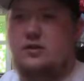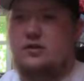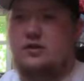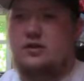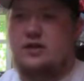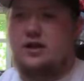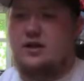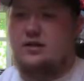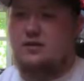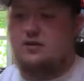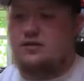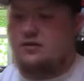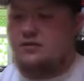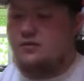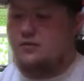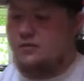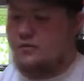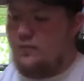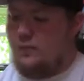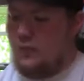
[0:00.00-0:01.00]
in the air
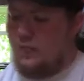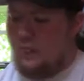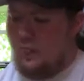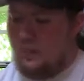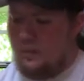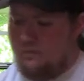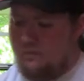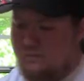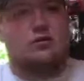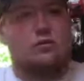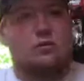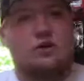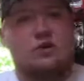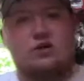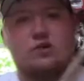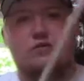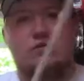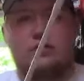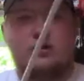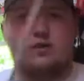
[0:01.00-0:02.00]
still. But
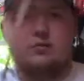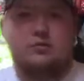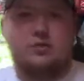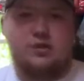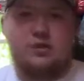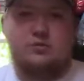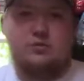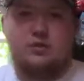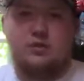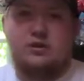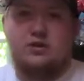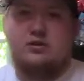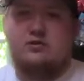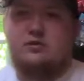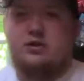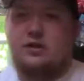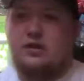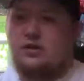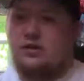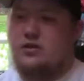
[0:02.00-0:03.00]
hopefully we'll get to put this
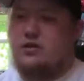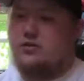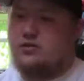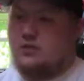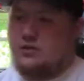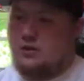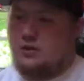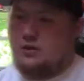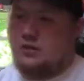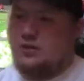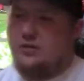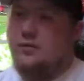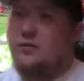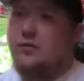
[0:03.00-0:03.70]
rod to use tomorrow.